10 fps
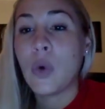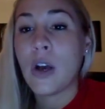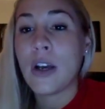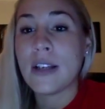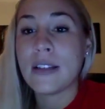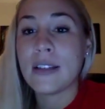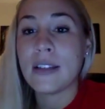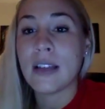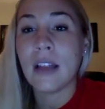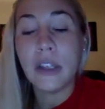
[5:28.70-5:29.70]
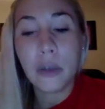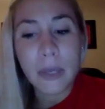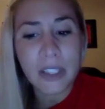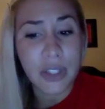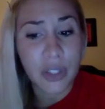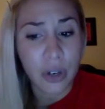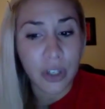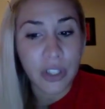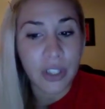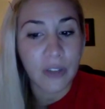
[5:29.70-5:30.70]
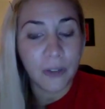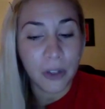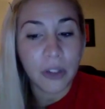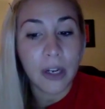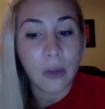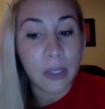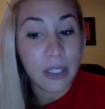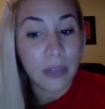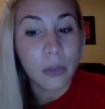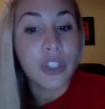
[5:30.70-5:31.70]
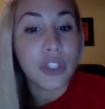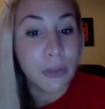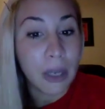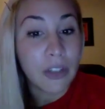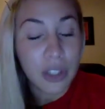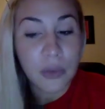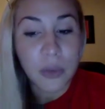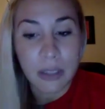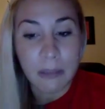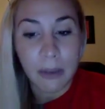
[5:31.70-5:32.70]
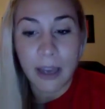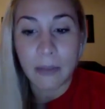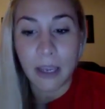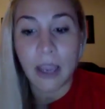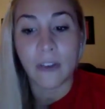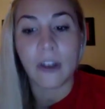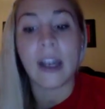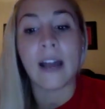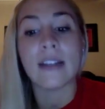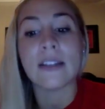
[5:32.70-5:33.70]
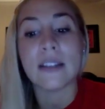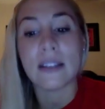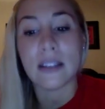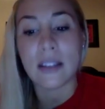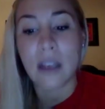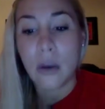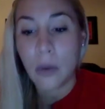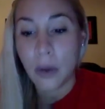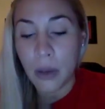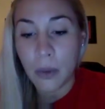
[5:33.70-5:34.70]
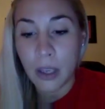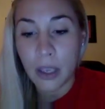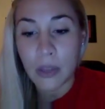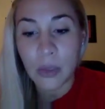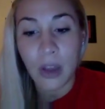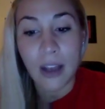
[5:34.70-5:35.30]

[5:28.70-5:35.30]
was a little bit discouraged in the field that I was in, which you mentioned was applied behavior analysis, working with kids